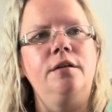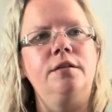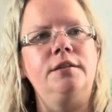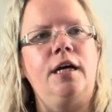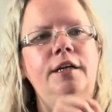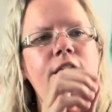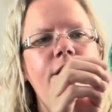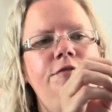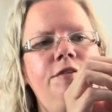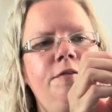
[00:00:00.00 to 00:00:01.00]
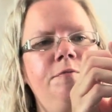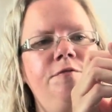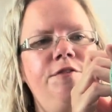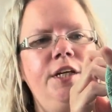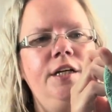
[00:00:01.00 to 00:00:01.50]
sock yarn from
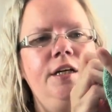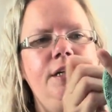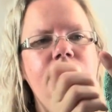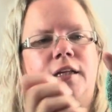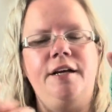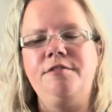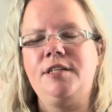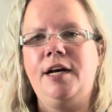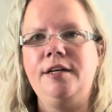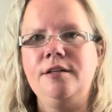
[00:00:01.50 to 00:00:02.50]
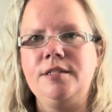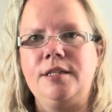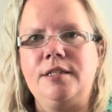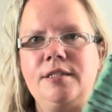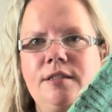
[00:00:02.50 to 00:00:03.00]
Vita Lifestyles,
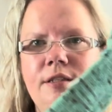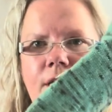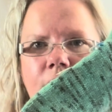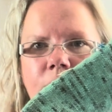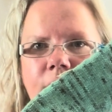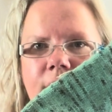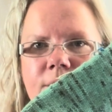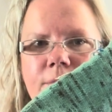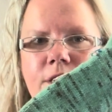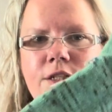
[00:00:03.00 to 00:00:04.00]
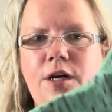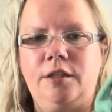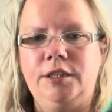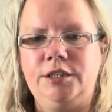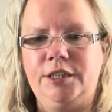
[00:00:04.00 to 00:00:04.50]
and this colorway is Mint
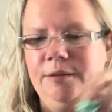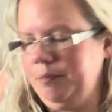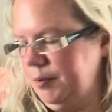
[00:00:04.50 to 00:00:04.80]
Chocolate Chip.